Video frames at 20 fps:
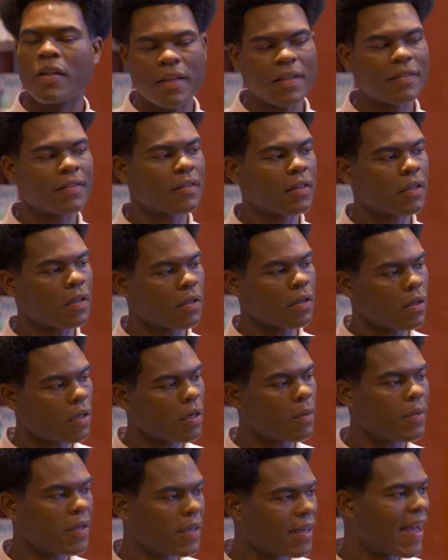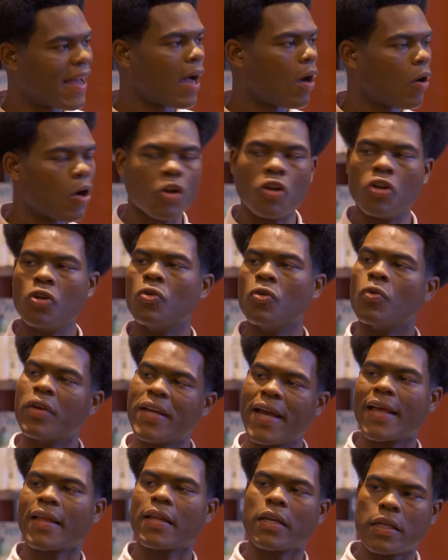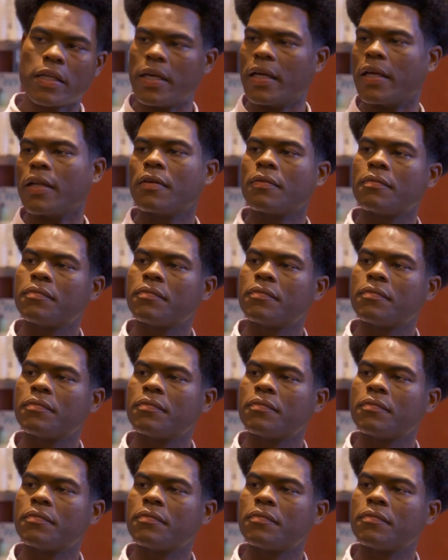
that's gonna be now a new reality hit.